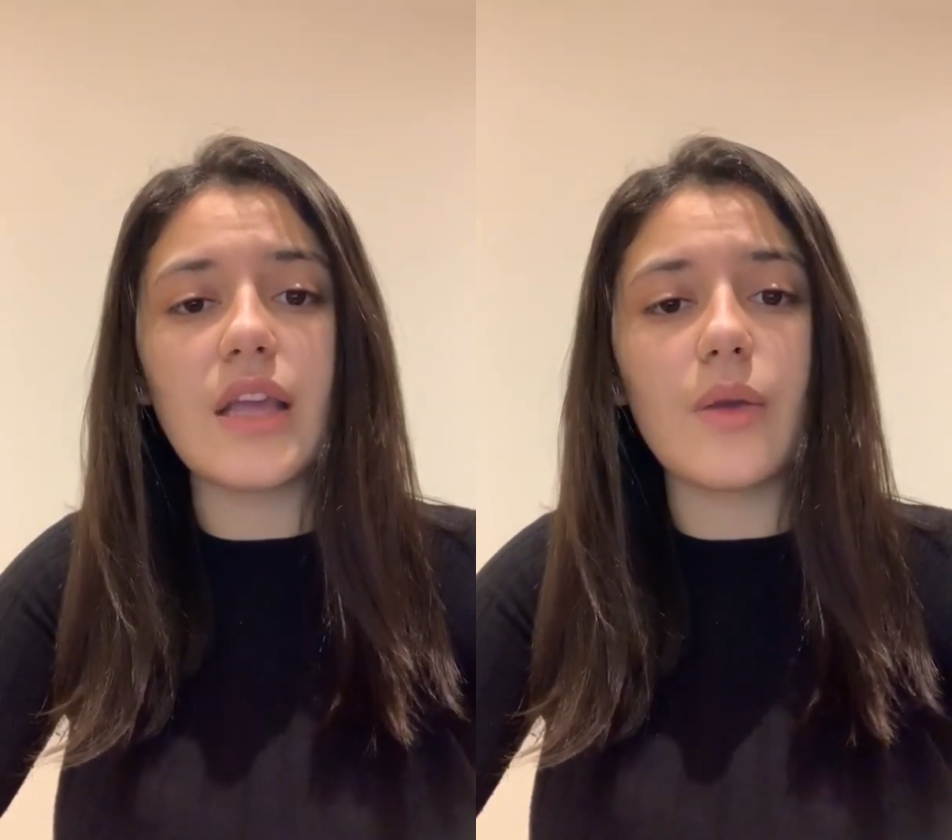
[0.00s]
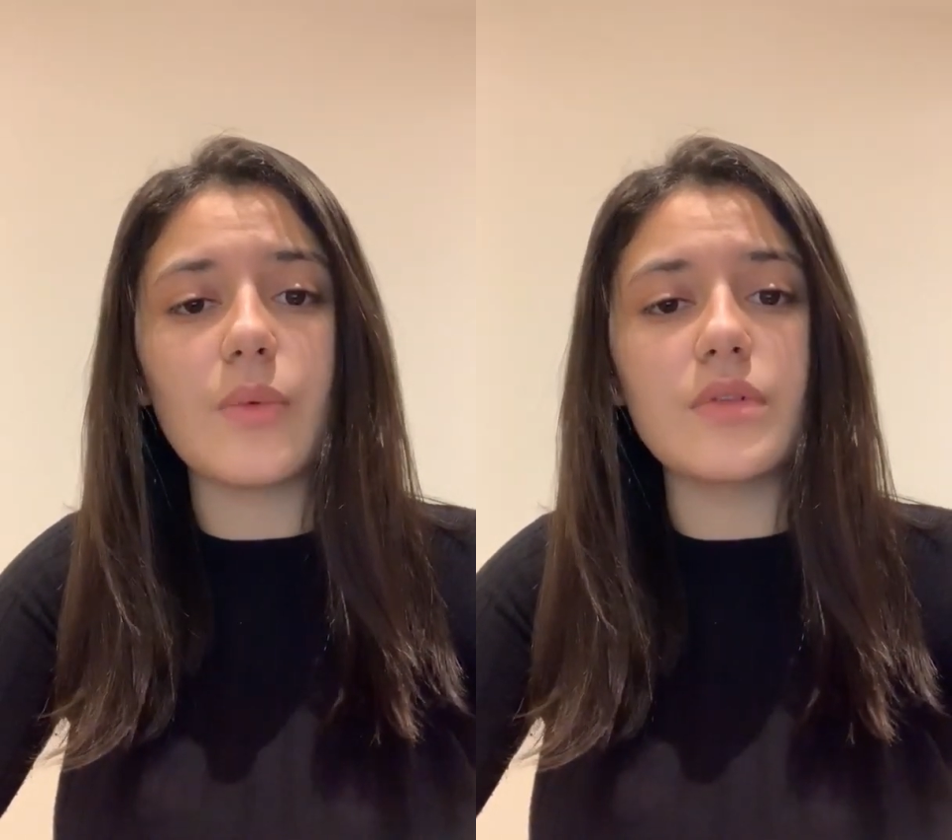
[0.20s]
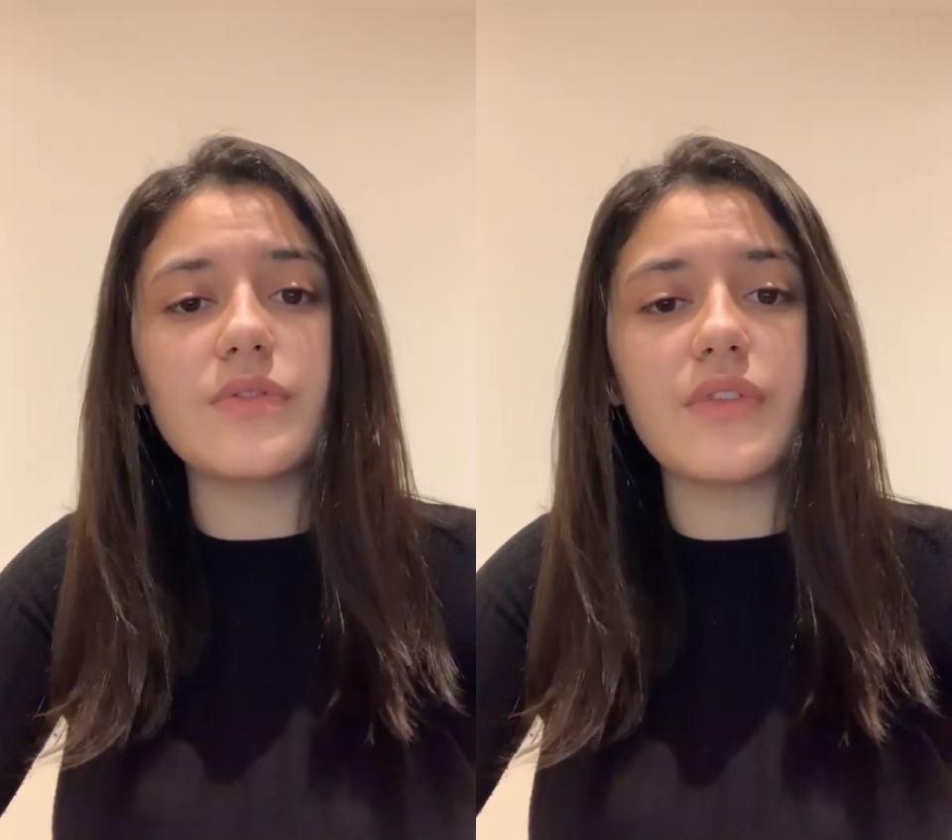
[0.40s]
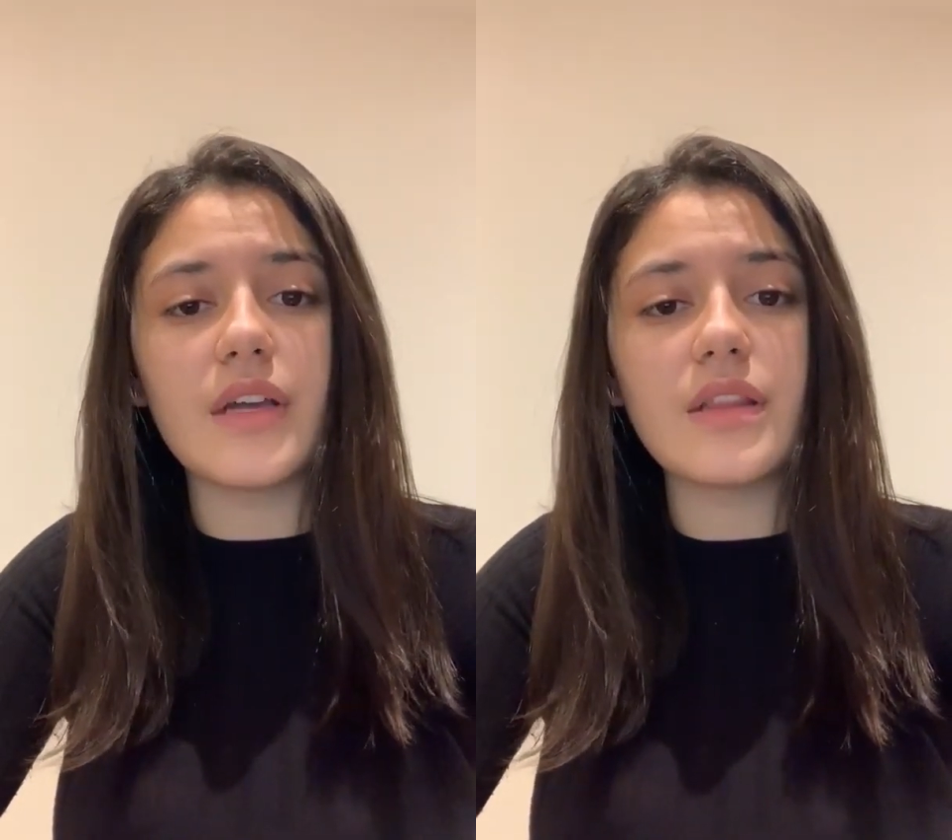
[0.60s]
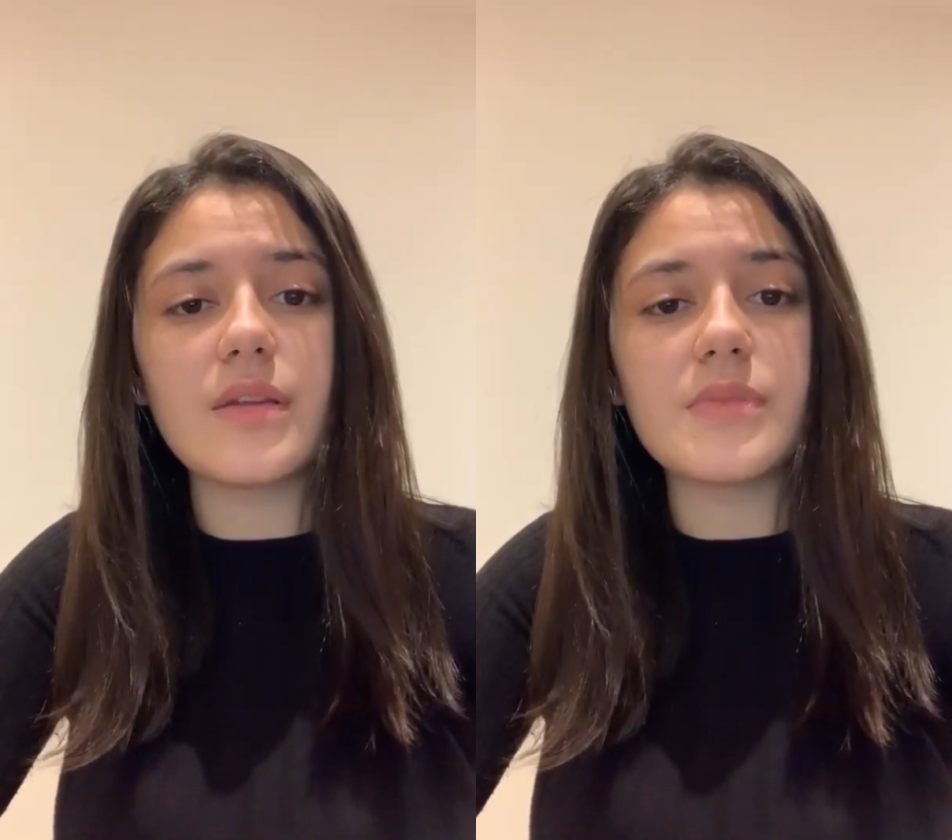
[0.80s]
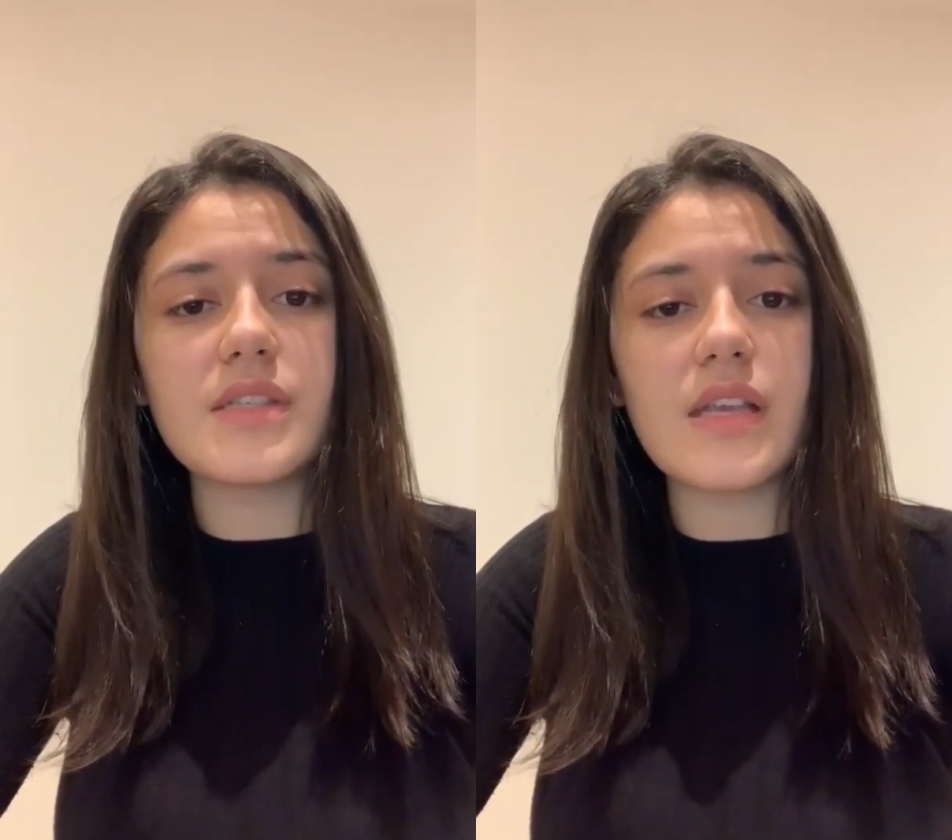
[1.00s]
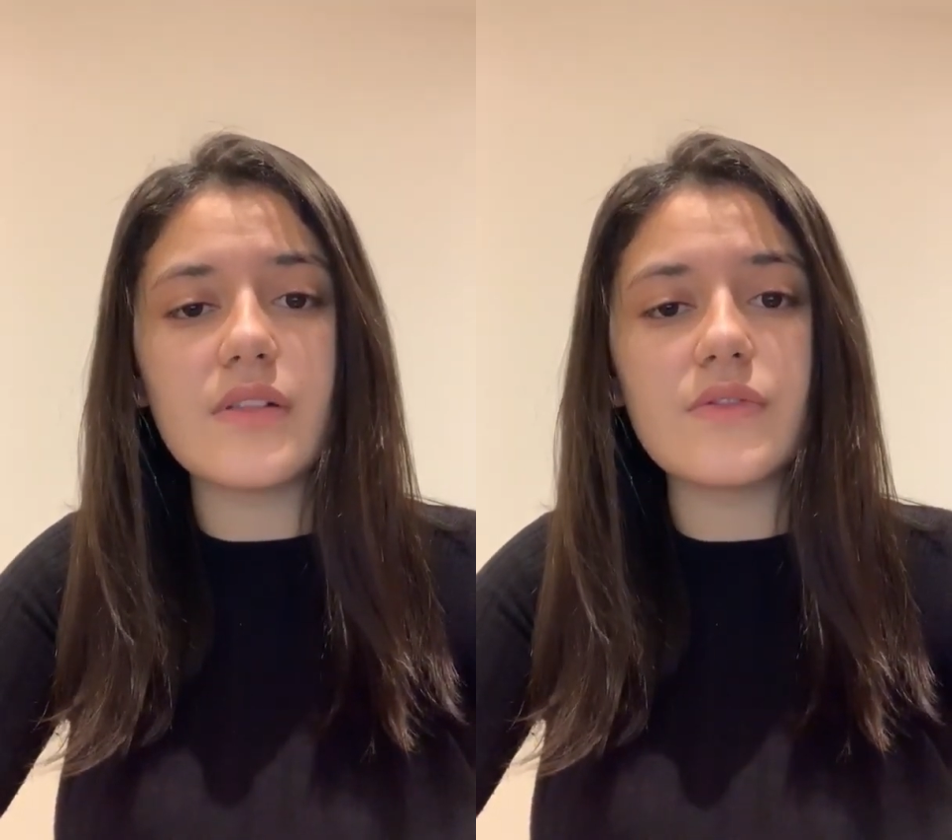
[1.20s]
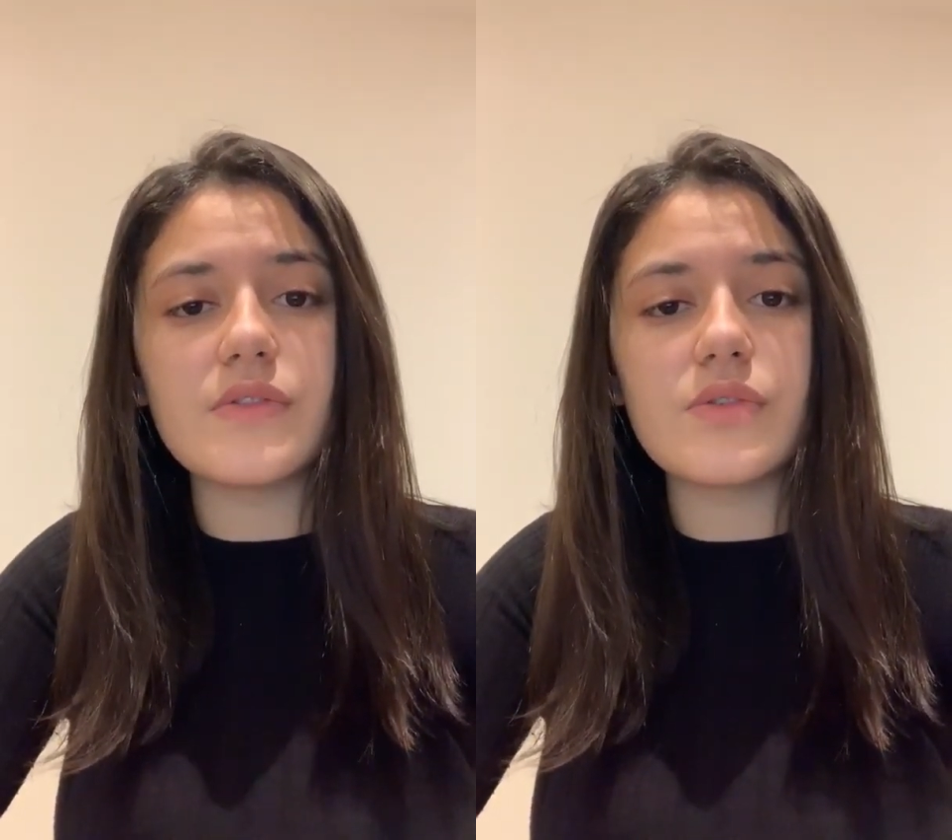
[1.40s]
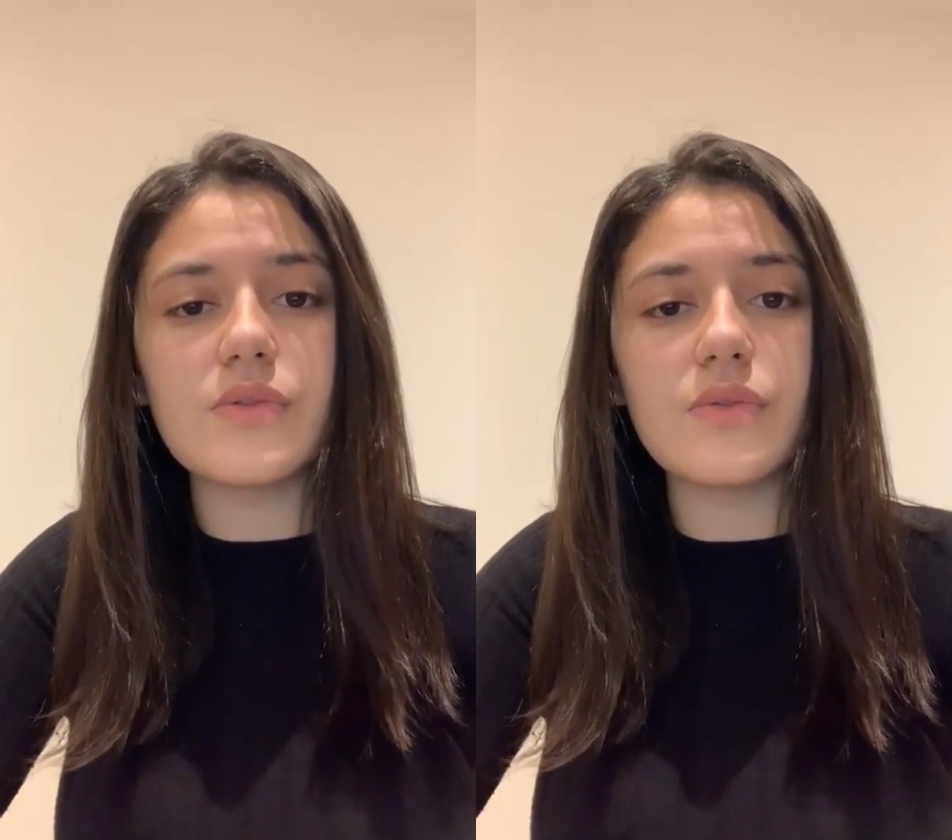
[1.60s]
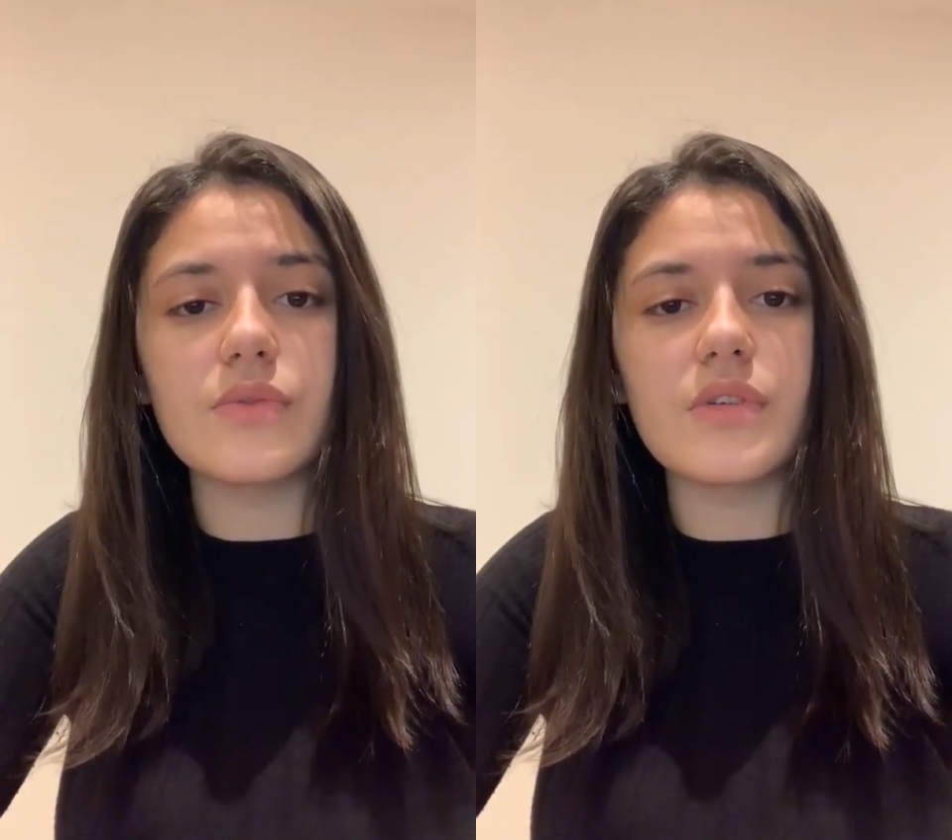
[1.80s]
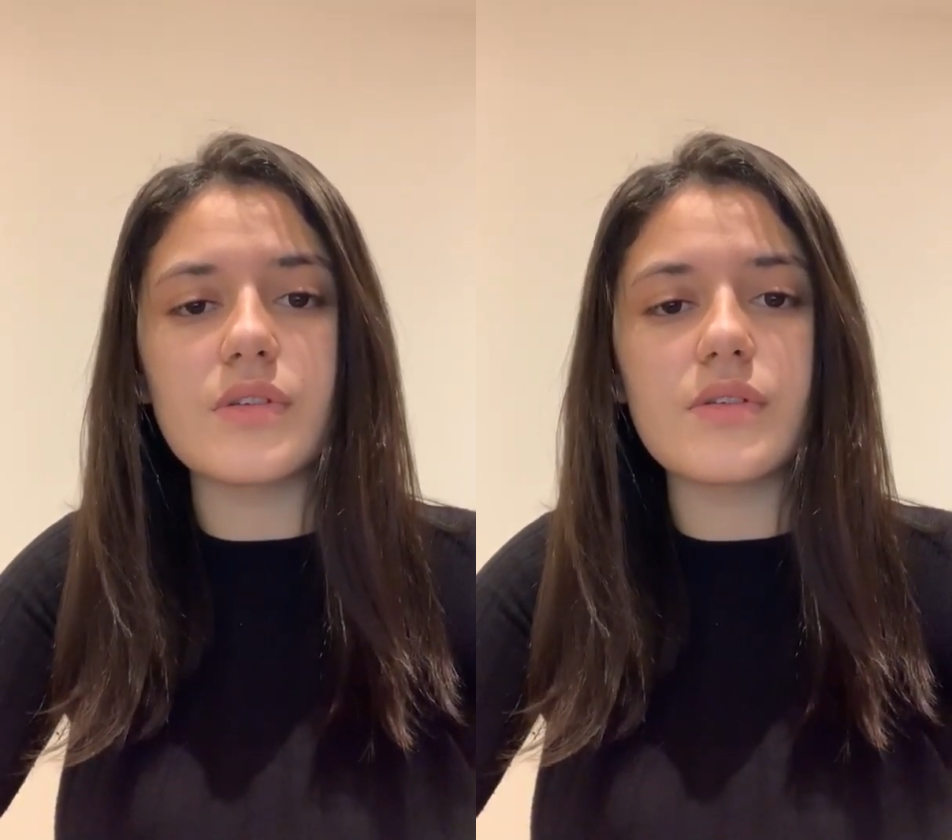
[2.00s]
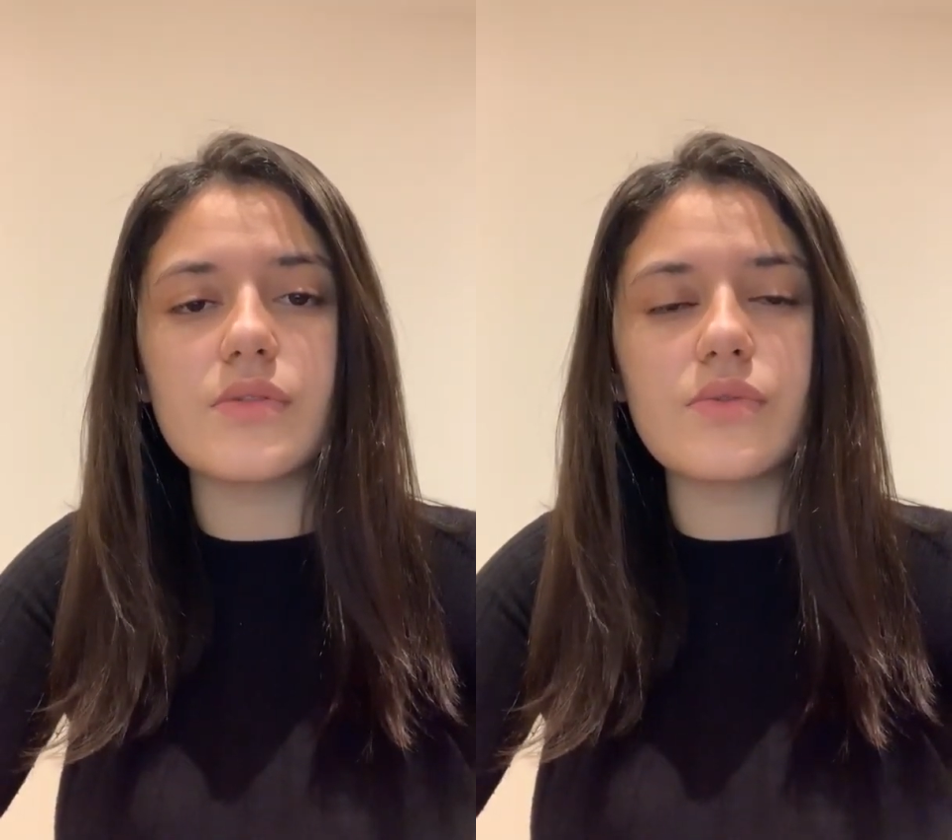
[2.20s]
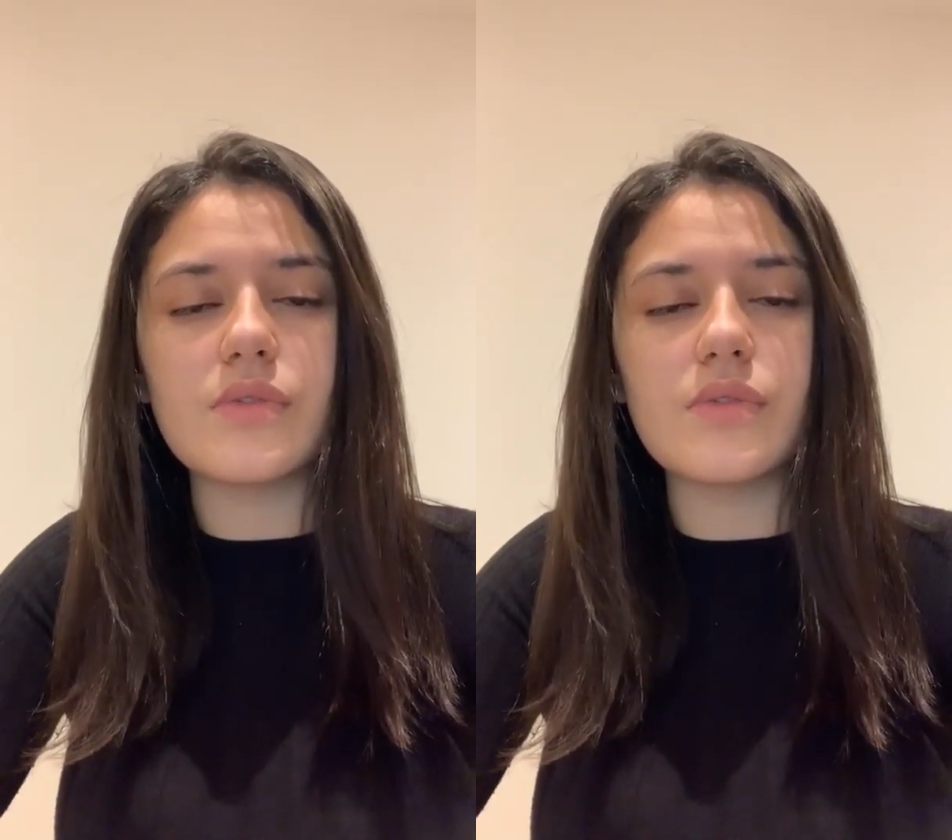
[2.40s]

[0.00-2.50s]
they will find themselves due to